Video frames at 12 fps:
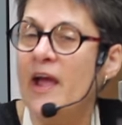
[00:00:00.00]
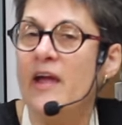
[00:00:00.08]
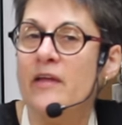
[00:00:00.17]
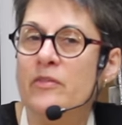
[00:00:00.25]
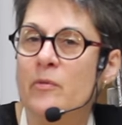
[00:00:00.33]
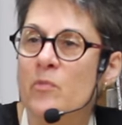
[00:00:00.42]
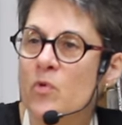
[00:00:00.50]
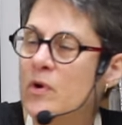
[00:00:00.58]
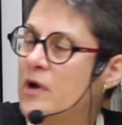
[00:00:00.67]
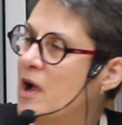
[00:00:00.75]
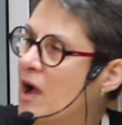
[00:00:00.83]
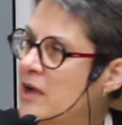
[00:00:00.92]
and the
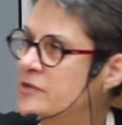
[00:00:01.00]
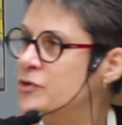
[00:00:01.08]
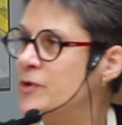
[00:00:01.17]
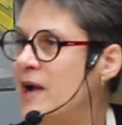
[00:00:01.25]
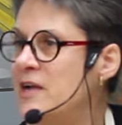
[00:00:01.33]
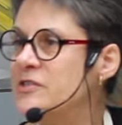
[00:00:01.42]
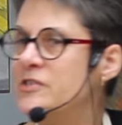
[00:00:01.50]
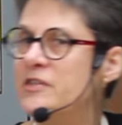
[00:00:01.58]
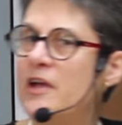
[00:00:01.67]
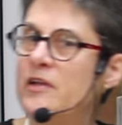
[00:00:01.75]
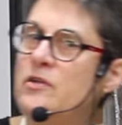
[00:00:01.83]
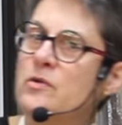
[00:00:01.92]
more contrast
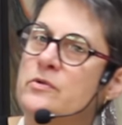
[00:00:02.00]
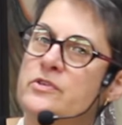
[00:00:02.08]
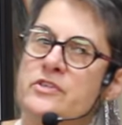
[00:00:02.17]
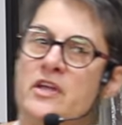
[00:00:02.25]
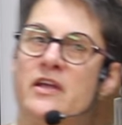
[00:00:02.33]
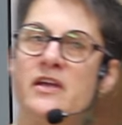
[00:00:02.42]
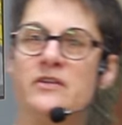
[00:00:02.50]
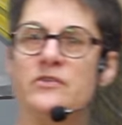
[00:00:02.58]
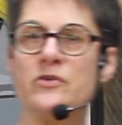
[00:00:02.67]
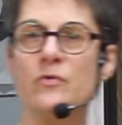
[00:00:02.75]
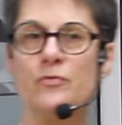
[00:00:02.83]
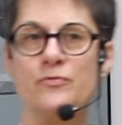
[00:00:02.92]
that you see
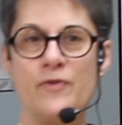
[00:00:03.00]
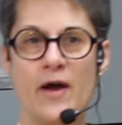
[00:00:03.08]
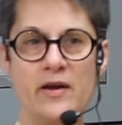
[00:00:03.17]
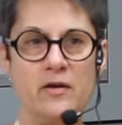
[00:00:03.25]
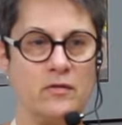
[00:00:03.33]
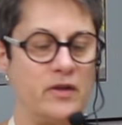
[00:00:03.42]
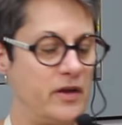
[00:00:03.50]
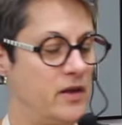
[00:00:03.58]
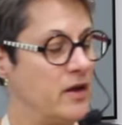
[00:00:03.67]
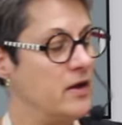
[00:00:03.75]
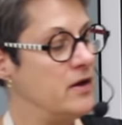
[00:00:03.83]
until finally